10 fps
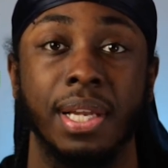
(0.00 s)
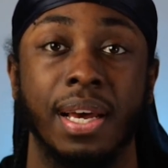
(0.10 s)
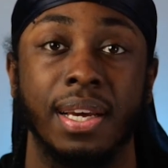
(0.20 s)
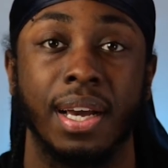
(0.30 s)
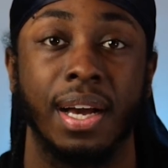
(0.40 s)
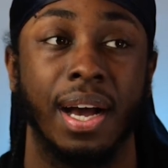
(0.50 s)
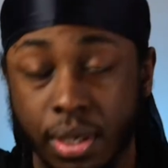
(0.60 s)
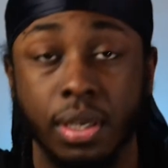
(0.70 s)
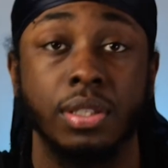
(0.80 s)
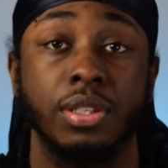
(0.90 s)
Like,
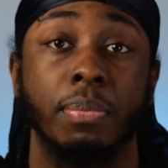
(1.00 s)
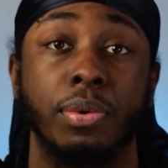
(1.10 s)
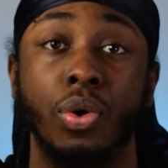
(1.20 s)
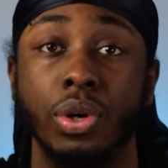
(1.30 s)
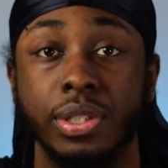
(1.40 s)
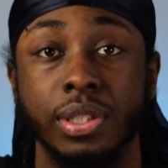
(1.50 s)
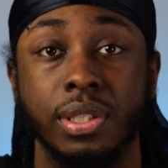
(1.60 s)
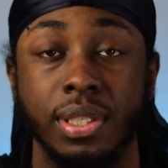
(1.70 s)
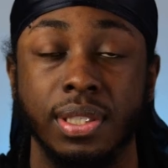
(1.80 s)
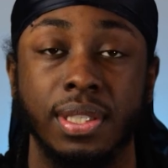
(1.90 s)
some
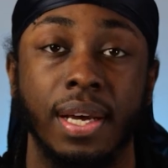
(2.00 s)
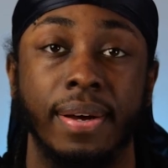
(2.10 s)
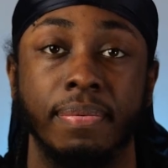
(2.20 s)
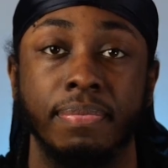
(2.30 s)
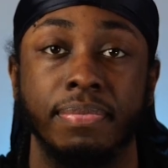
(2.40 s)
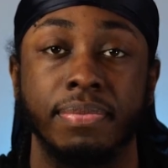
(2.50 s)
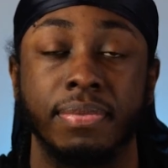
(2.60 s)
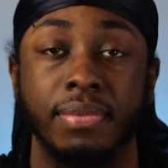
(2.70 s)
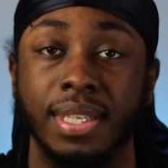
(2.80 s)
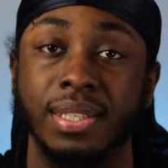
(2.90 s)
cons is that
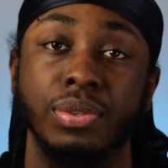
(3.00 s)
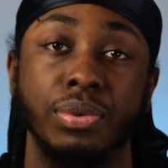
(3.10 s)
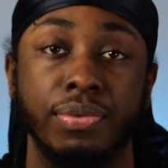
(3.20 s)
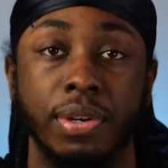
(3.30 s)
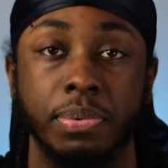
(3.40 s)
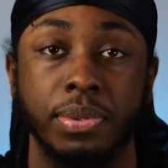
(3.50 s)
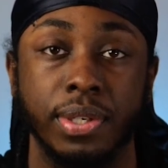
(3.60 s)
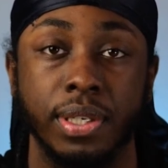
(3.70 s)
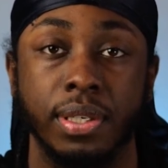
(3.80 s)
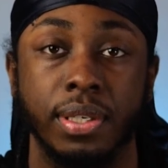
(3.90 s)
there's no flip
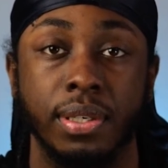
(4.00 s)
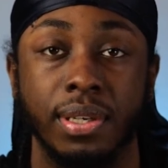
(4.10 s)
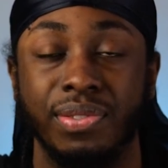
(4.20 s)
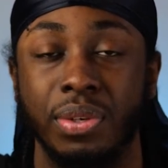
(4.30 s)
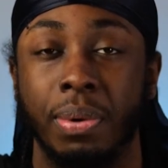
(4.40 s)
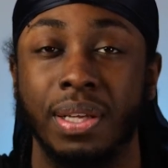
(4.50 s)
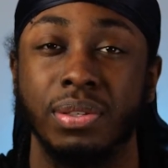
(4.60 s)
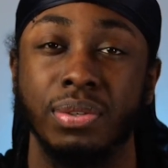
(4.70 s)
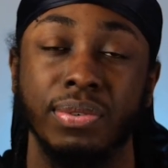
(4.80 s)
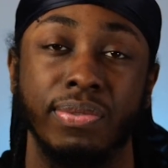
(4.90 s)
screen. If you plan
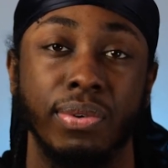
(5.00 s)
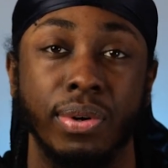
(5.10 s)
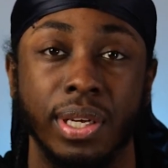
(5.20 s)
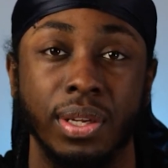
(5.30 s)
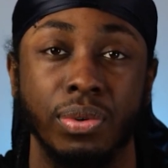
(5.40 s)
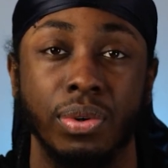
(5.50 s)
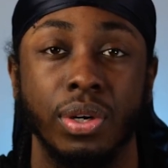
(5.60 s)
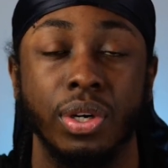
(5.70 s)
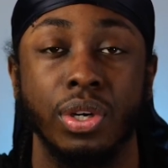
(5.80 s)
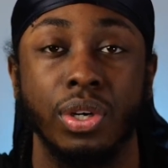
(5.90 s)
to do vlogging or
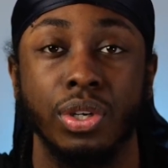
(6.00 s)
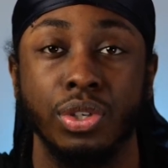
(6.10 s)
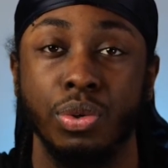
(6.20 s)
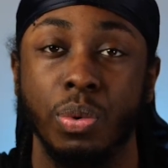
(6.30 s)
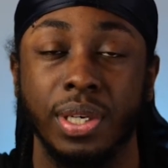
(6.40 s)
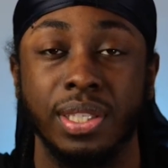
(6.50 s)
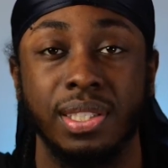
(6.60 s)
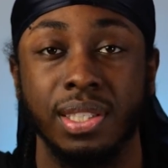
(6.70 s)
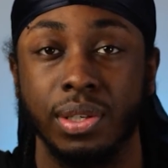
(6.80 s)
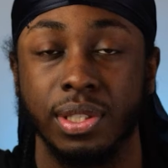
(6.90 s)
you want to
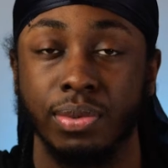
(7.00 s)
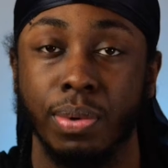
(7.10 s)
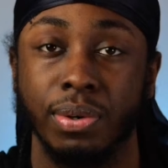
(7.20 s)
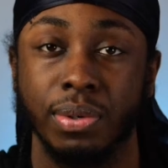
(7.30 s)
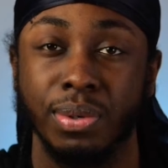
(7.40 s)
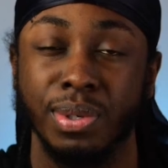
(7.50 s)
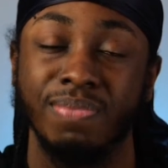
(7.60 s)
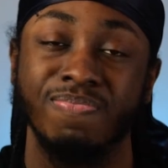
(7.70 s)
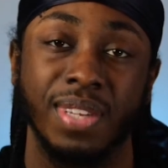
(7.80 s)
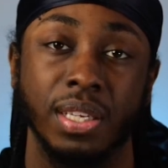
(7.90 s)
see yourself while
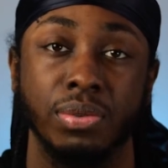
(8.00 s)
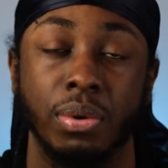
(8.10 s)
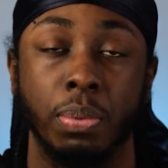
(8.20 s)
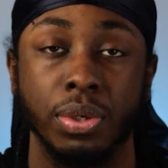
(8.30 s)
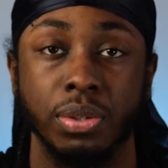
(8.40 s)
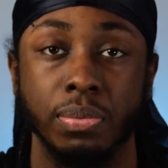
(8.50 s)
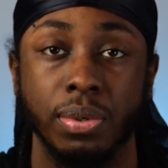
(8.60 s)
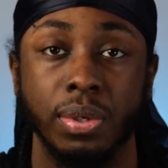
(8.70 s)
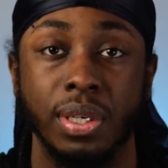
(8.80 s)
recording, that's not possible.